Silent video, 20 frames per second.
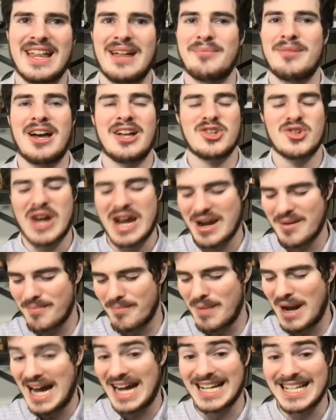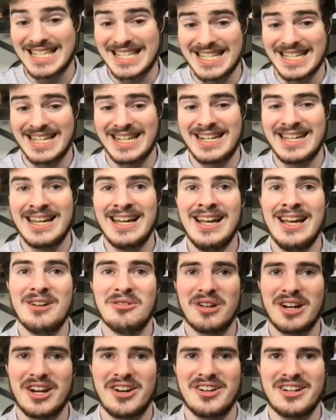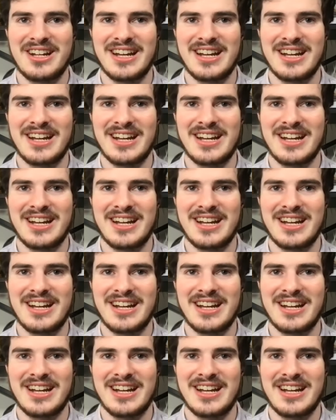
I'm not trying to box in what Eric